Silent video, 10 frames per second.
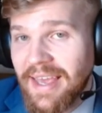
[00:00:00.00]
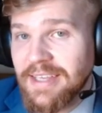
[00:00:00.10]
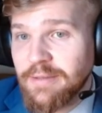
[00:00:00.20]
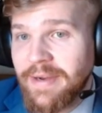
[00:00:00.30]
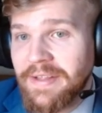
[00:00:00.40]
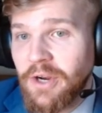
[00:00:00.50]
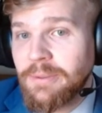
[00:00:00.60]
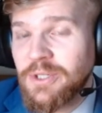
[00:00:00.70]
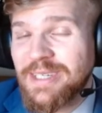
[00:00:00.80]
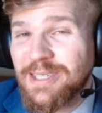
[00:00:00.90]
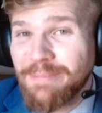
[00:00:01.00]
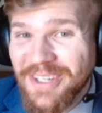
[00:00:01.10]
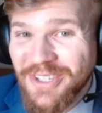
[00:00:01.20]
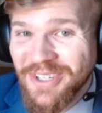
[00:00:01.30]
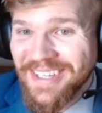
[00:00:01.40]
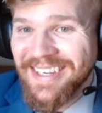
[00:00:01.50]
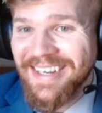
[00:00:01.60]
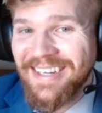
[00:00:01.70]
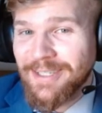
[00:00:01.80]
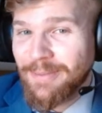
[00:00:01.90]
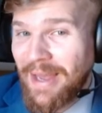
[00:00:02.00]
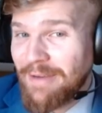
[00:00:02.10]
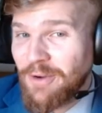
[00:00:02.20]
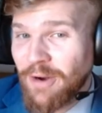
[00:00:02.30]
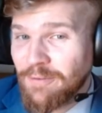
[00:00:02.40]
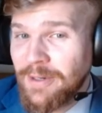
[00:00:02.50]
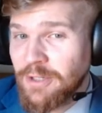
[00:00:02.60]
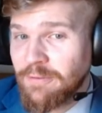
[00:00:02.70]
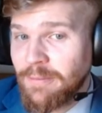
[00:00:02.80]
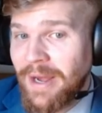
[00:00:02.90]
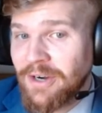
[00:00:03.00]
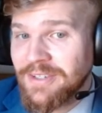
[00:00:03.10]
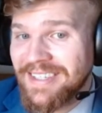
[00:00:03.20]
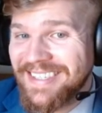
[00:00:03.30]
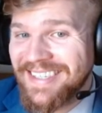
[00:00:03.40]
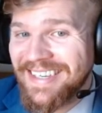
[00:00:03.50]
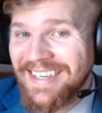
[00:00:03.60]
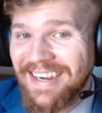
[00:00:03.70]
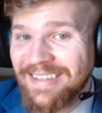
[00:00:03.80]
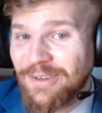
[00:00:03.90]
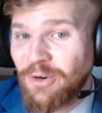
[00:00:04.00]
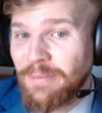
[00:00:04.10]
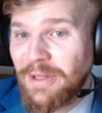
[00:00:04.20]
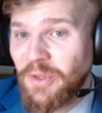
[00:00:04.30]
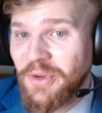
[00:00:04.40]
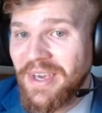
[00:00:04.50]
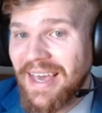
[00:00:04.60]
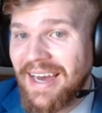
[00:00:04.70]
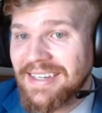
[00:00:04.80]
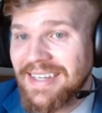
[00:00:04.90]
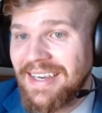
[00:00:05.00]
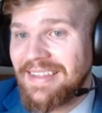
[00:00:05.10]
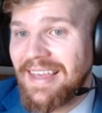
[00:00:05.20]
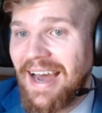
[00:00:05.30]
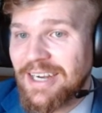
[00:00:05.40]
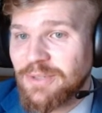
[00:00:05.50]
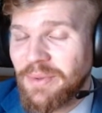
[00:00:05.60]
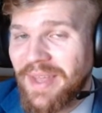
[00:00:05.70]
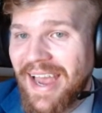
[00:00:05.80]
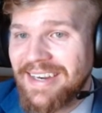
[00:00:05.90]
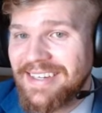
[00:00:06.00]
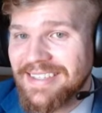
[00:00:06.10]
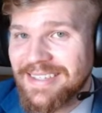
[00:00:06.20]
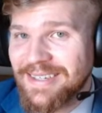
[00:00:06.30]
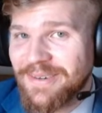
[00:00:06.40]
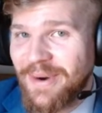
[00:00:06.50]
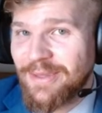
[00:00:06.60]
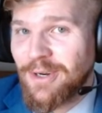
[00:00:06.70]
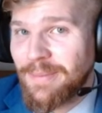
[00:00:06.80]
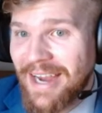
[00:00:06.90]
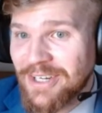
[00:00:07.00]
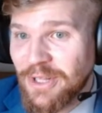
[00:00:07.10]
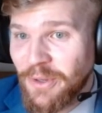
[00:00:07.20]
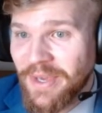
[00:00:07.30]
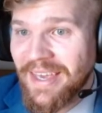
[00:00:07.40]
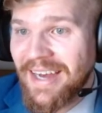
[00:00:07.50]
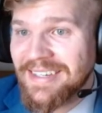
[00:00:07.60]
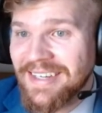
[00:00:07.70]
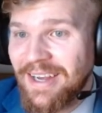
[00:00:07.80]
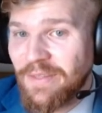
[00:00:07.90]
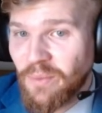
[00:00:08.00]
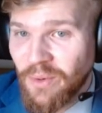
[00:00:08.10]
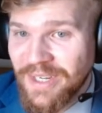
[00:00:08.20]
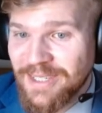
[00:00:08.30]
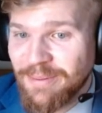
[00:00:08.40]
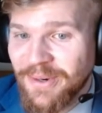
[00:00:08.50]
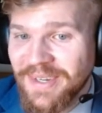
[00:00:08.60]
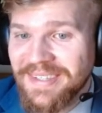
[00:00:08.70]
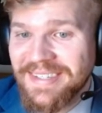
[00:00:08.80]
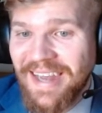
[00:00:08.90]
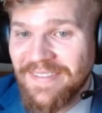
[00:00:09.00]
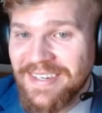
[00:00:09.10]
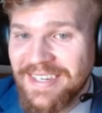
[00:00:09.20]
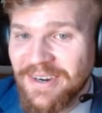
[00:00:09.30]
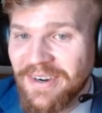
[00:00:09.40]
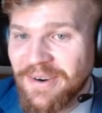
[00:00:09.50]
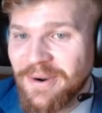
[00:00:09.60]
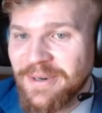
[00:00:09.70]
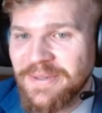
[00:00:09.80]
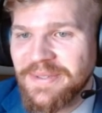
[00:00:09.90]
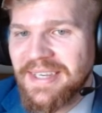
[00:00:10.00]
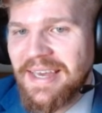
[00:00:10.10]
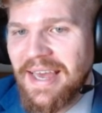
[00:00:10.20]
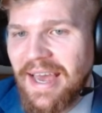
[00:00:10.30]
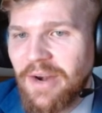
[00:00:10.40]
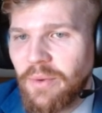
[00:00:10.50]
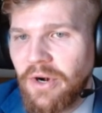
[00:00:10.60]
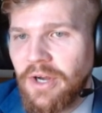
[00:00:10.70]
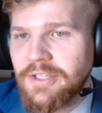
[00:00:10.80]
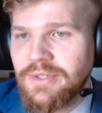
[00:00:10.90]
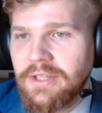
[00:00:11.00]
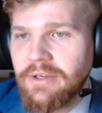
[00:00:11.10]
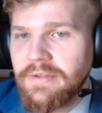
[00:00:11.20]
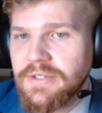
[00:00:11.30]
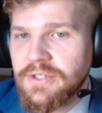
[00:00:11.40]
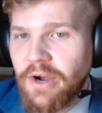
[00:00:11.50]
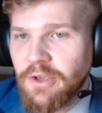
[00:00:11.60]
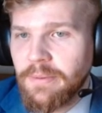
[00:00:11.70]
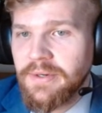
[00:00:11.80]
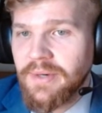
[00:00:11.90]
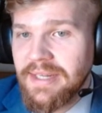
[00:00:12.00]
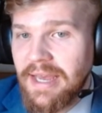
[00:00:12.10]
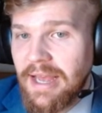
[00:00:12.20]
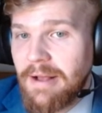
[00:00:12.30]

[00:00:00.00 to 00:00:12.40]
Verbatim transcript: is a valid option especially since we have confirmation from ircc that they're going to be looking at the actual candidates right they're going to be actually looking at the work experience and the TEER codes and whatnot so take a look at this document right